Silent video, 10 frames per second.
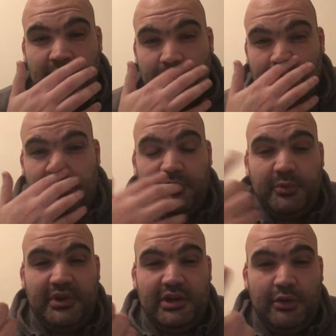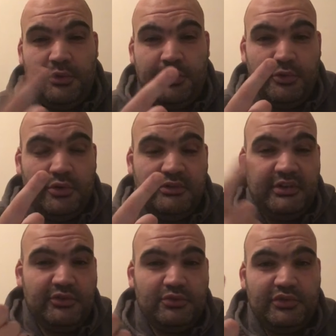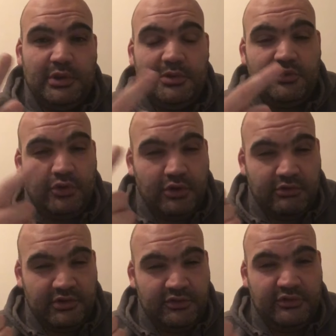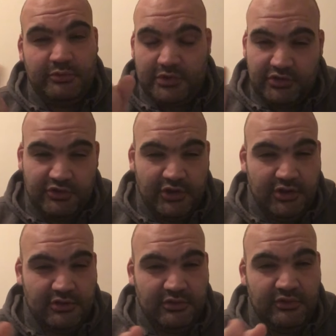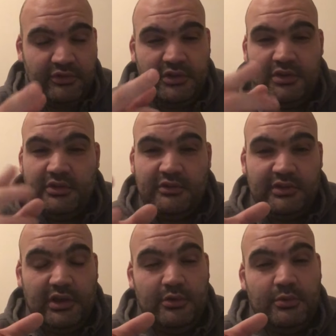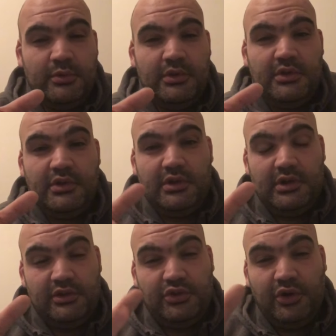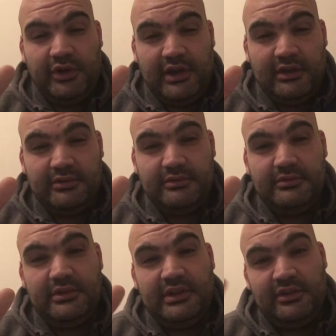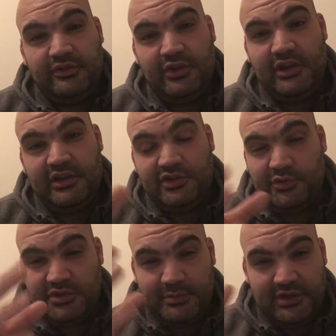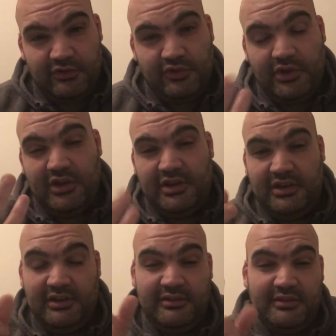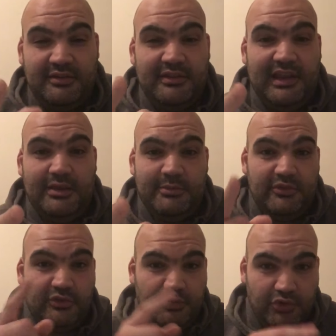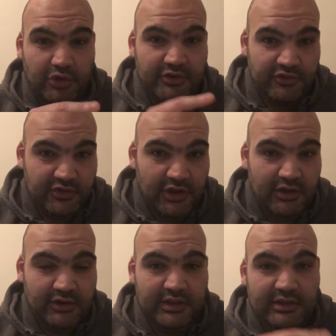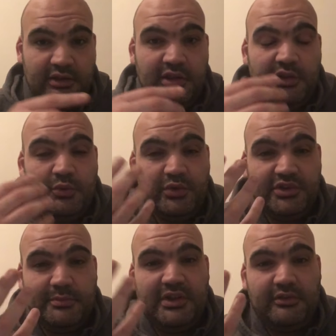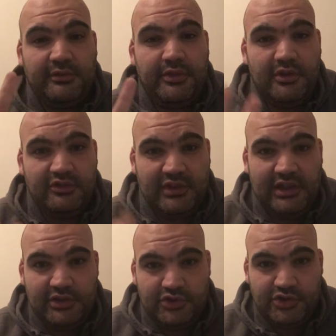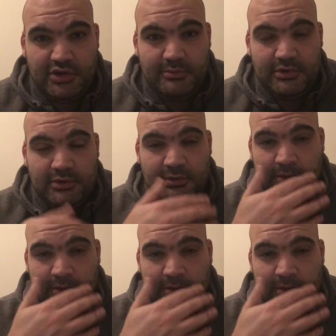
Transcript: Well, if we know Thor is also a Taurus which turns, so a doner in Turkish, which means turning, is the same as Donnerstag, which means Thursday in German.